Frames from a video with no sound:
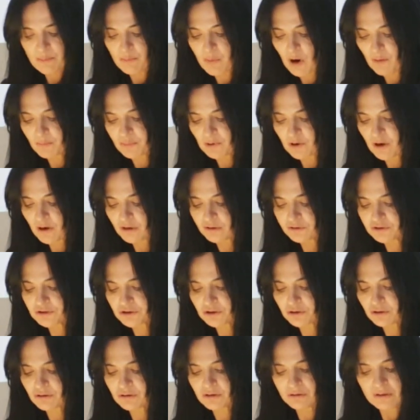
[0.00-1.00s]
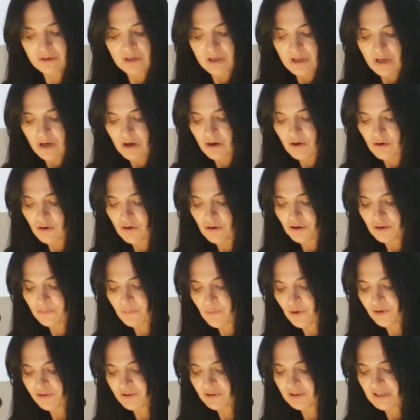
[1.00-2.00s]
pop culture, or
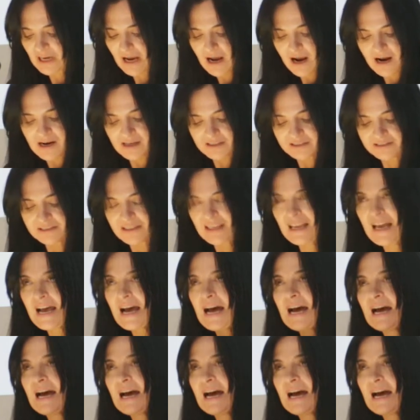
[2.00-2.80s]
modern art,